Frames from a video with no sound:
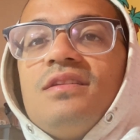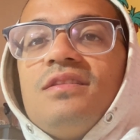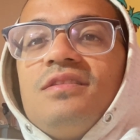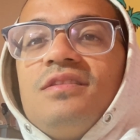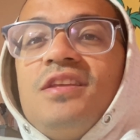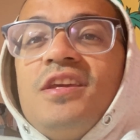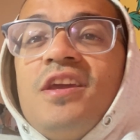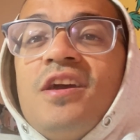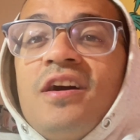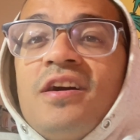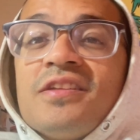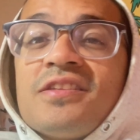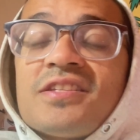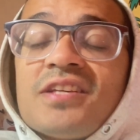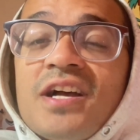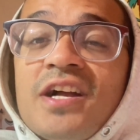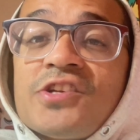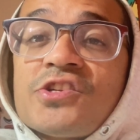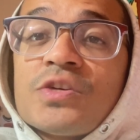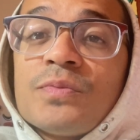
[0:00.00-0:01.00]
The
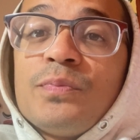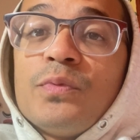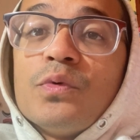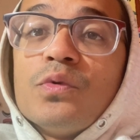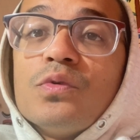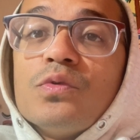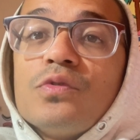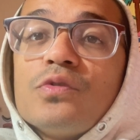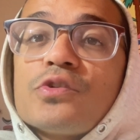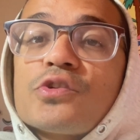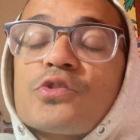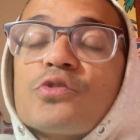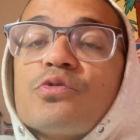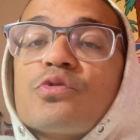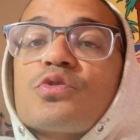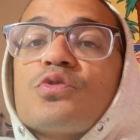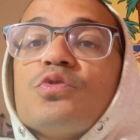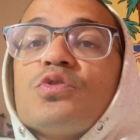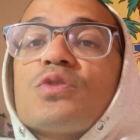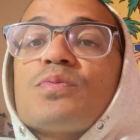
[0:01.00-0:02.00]
Untouchable True
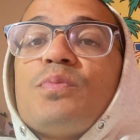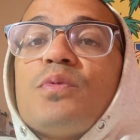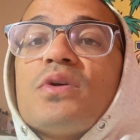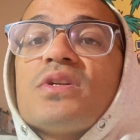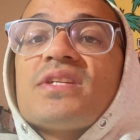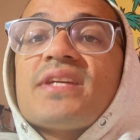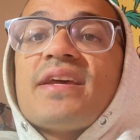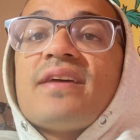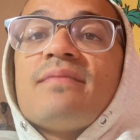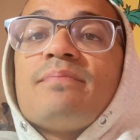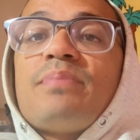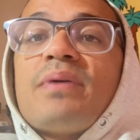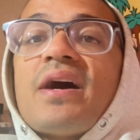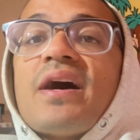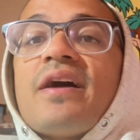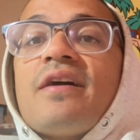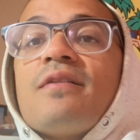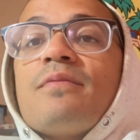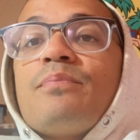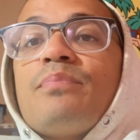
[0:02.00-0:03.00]
School Sports
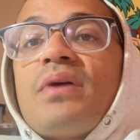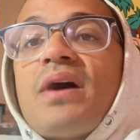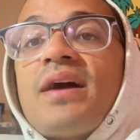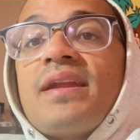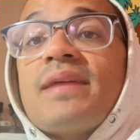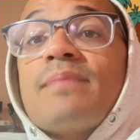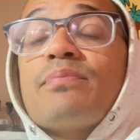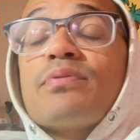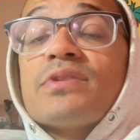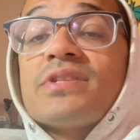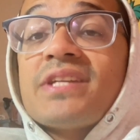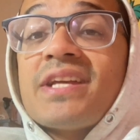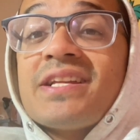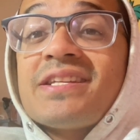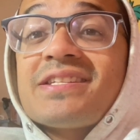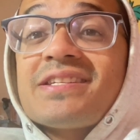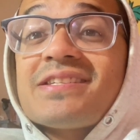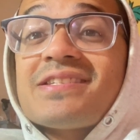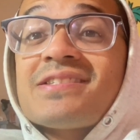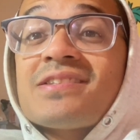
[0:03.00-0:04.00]
Empire proudly
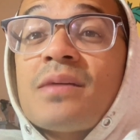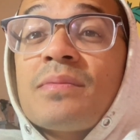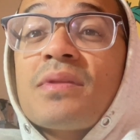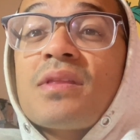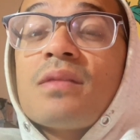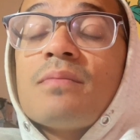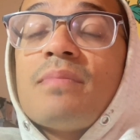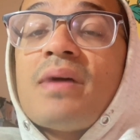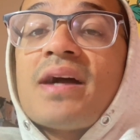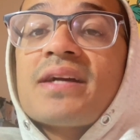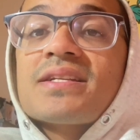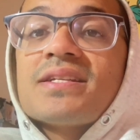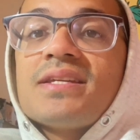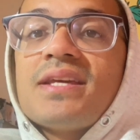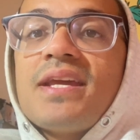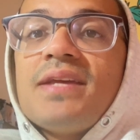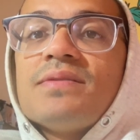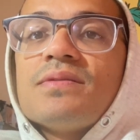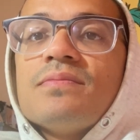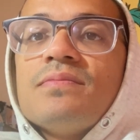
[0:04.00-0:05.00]
presents Something the Boxing
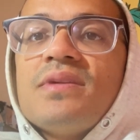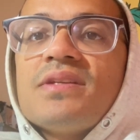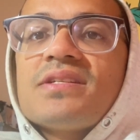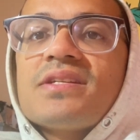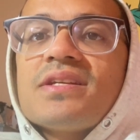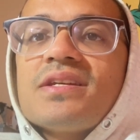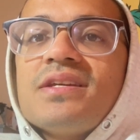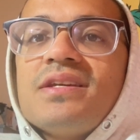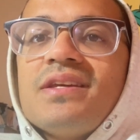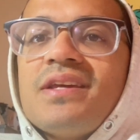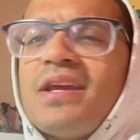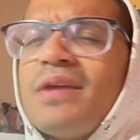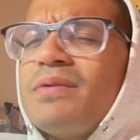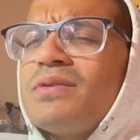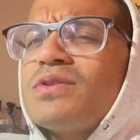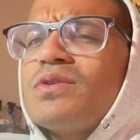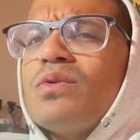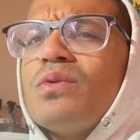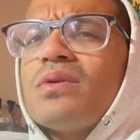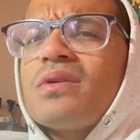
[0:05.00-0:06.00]
Game's Been Missing. Hey,
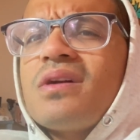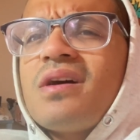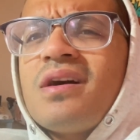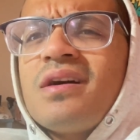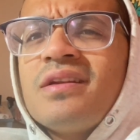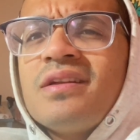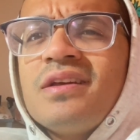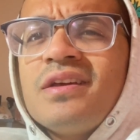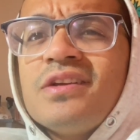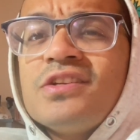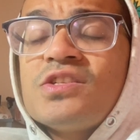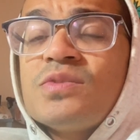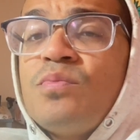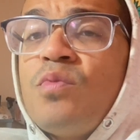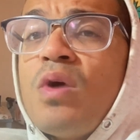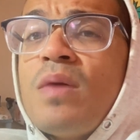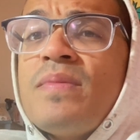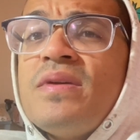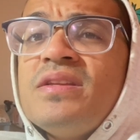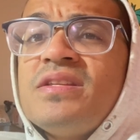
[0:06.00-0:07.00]
what's going on? It's your
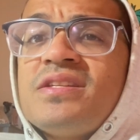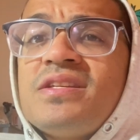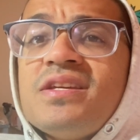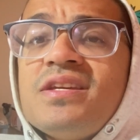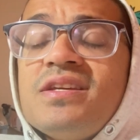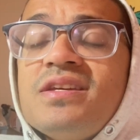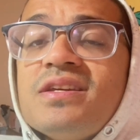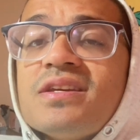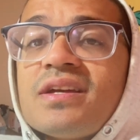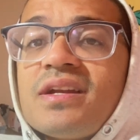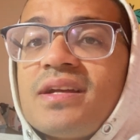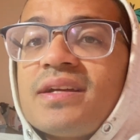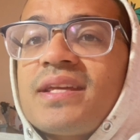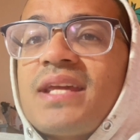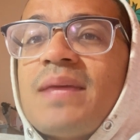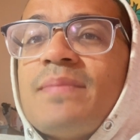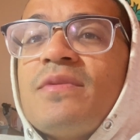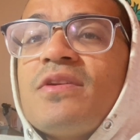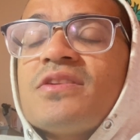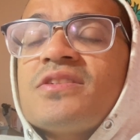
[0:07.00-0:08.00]
boy BT, and I
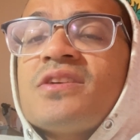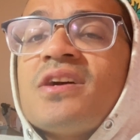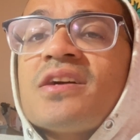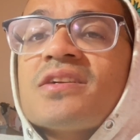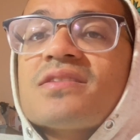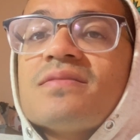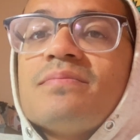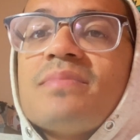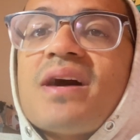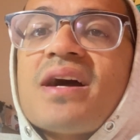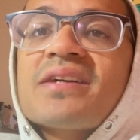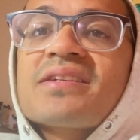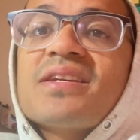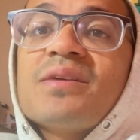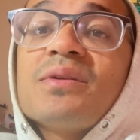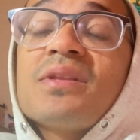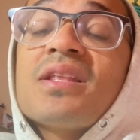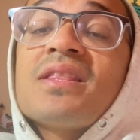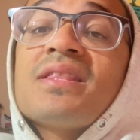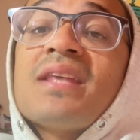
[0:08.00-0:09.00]
came here to talk some
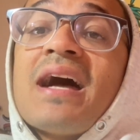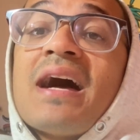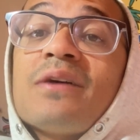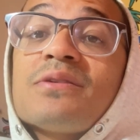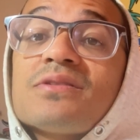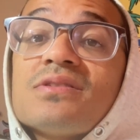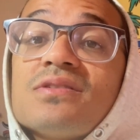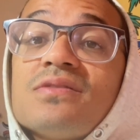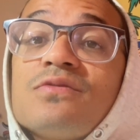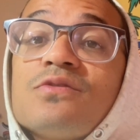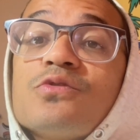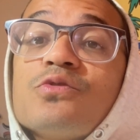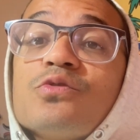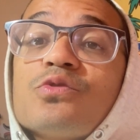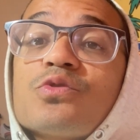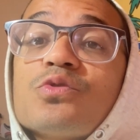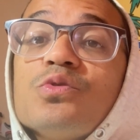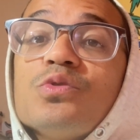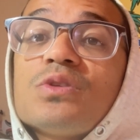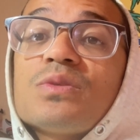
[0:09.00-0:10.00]
boxing with the thousands of True
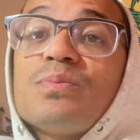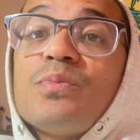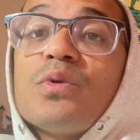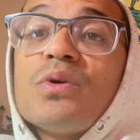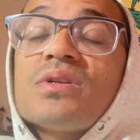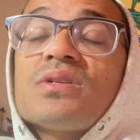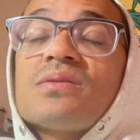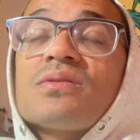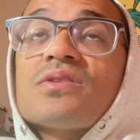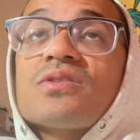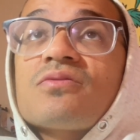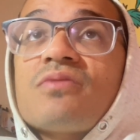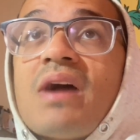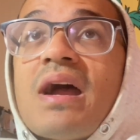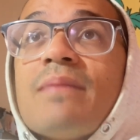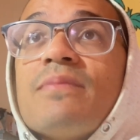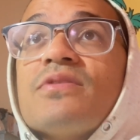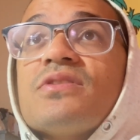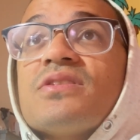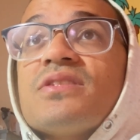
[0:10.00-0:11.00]
School Sports
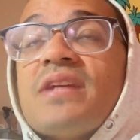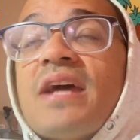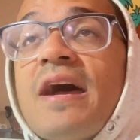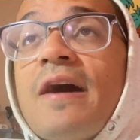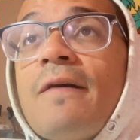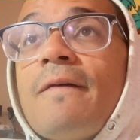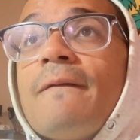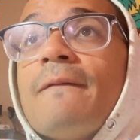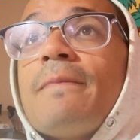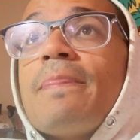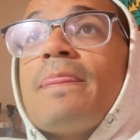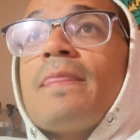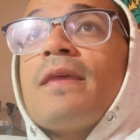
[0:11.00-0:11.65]
subscribers. Now,